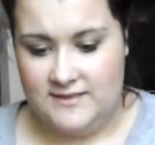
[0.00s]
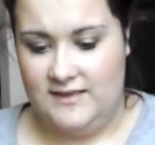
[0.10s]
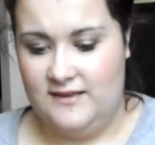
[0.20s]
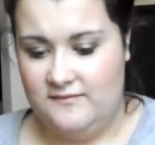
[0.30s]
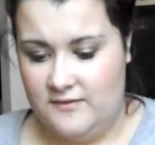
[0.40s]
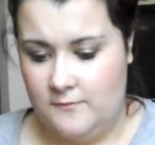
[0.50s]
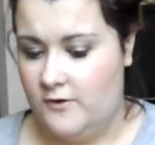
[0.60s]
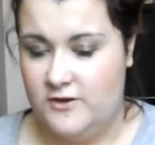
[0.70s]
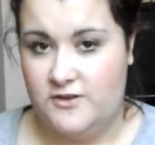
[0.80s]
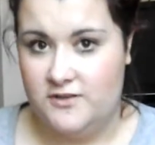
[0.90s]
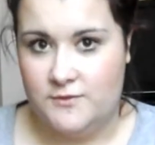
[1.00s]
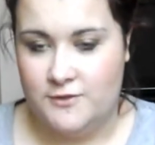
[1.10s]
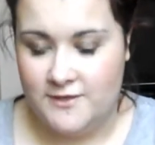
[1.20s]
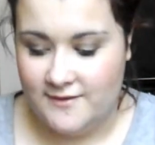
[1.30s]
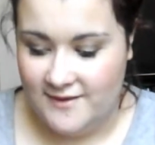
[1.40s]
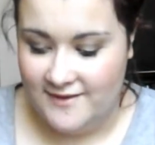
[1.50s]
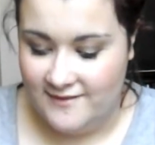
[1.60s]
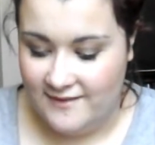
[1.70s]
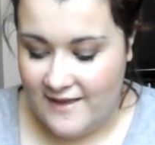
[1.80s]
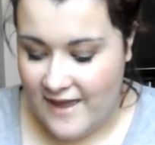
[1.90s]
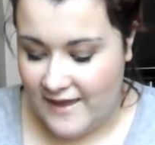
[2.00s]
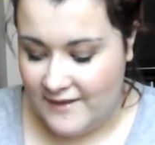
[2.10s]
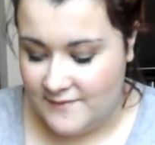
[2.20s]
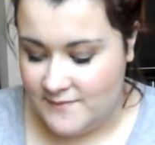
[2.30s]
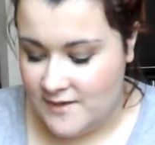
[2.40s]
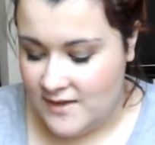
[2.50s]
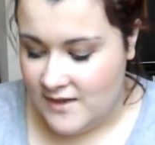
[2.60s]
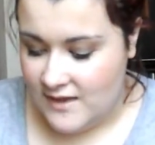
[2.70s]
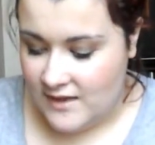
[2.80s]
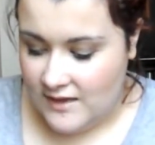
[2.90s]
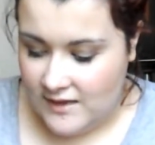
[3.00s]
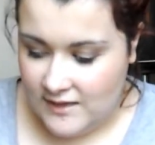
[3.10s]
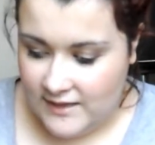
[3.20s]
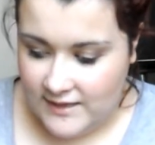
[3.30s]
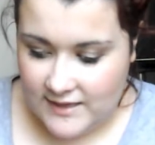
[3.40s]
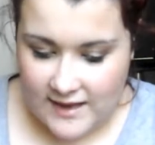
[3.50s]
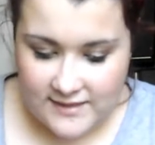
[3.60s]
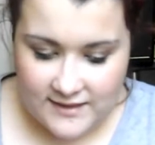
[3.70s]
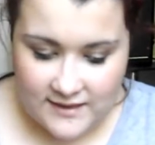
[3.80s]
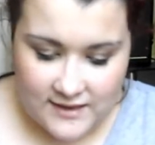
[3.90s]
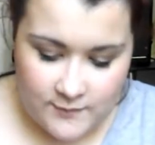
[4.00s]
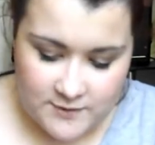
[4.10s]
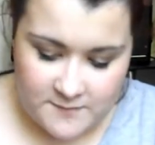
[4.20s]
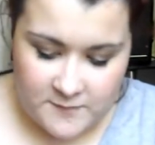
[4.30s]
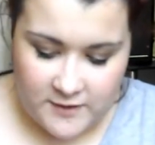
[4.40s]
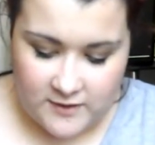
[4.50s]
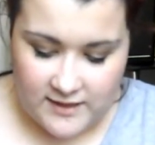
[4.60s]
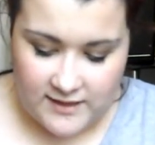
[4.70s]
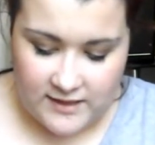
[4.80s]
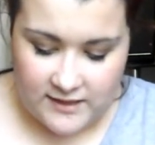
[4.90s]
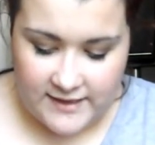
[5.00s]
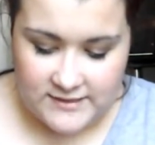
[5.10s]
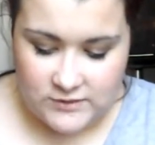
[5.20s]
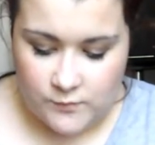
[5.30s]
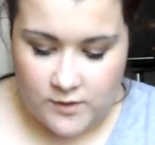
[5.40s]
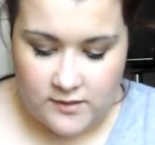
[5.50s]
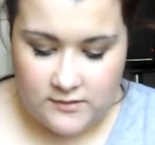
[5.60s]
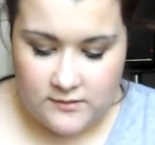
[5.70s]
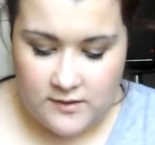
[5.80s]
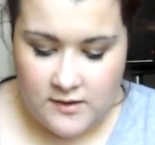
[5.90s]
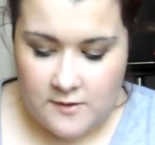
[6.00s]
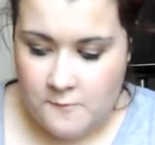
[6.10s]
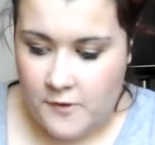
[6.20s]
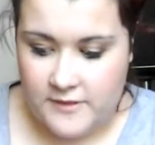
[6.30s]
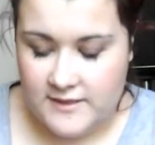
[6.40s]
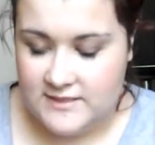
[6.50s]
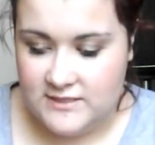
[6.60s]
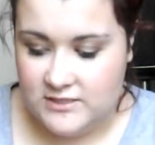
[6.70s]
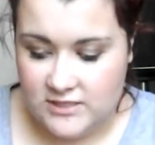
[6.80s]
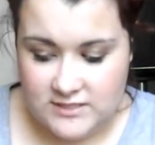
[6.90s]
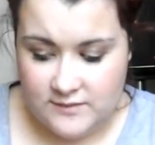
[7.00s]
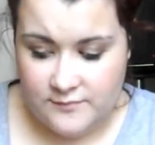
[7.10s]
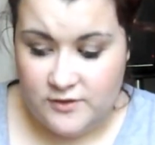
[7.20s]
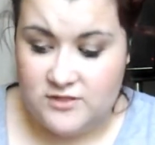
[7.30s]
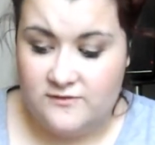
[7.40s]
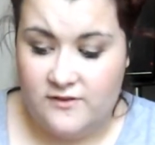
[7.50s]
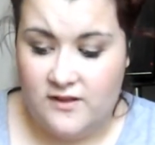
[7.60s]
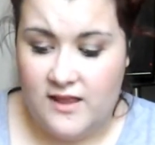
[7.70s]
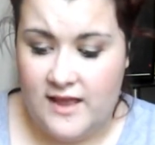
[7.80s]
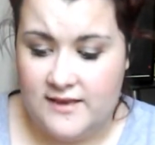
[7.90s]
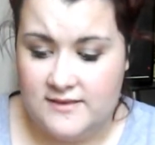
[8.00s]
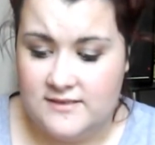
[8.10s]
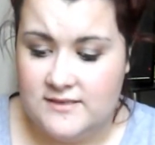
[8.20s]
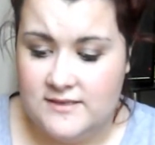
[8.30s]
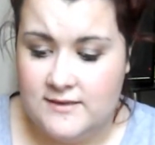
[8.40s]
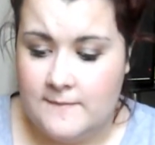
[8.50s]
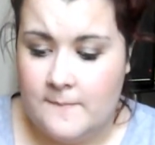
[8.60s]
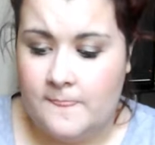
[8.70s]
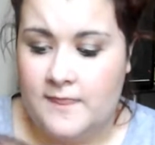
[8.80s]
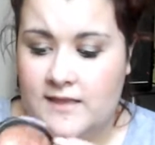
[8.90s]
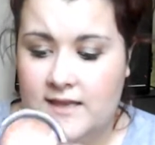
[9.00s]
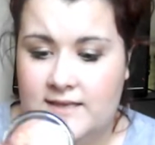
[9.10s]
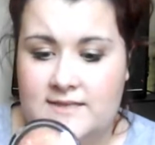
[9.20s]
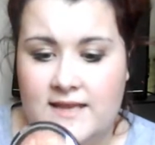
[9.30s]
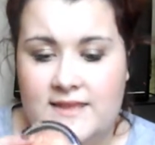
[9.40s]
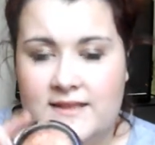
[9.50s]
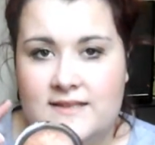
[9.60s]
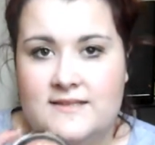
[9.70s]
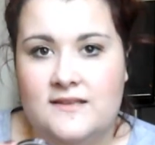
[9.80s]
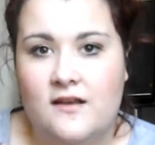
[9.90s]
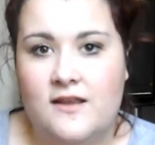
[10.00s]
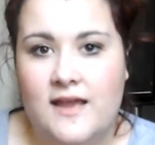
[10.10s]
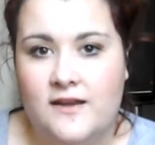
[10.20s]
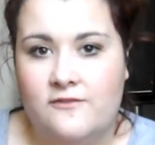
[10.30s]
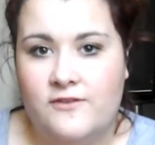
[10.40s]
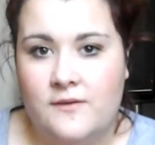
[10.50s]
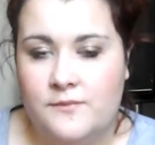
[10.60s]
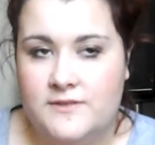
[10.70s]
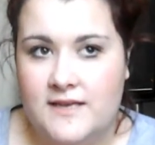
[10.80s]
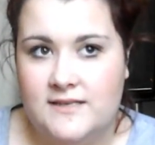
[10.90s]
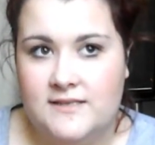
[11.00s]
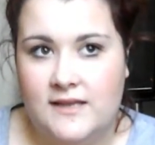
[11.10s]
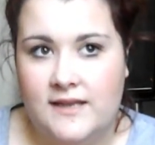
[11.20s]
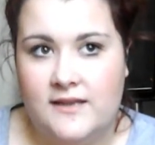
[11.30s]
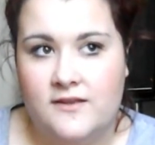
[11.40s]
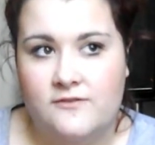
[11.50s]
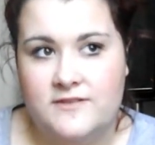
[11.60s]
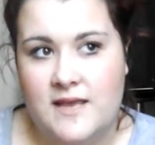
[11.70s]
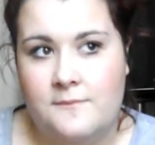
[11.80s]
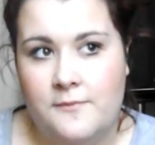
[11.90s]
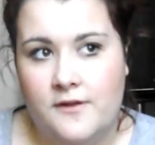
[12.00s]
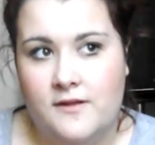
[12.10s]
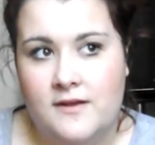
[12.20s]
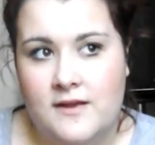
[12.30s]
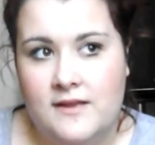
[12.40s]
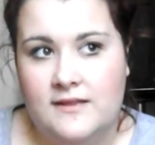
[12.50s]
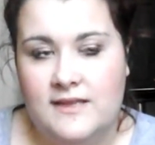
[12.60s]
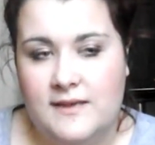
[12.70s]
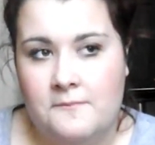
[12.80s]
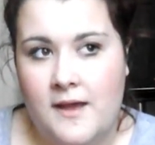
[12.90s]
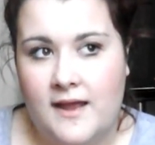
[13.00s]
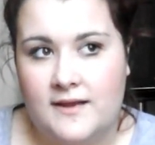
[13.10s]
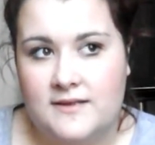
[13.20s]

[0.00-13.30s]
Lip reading: see it. I'm not going to try and swatch it. I think I would even better getting a lighter one, but this is just beautiful. And yes, I think this are kind of resemble the MAC